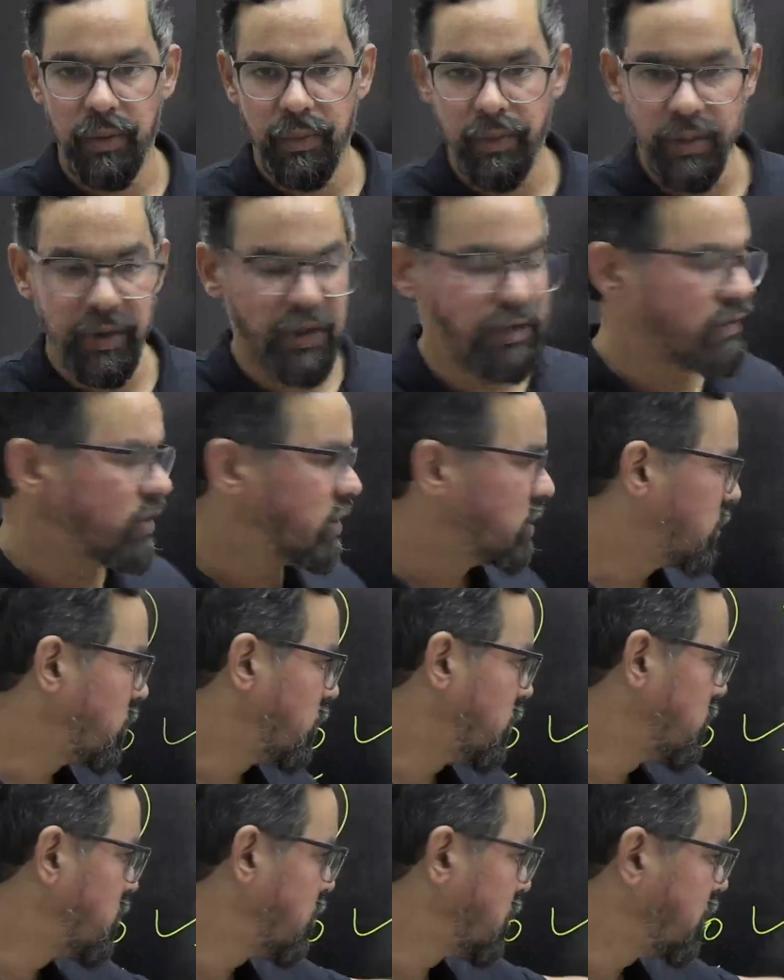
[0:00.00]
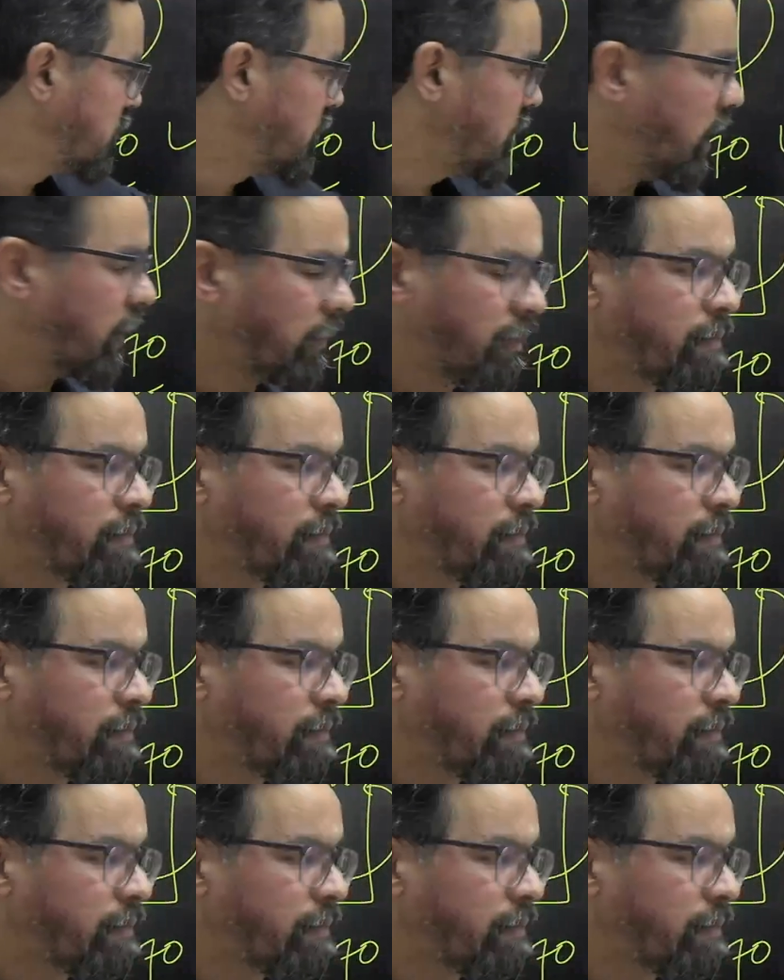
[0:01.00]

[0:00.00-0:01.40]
Previous questions. Okay?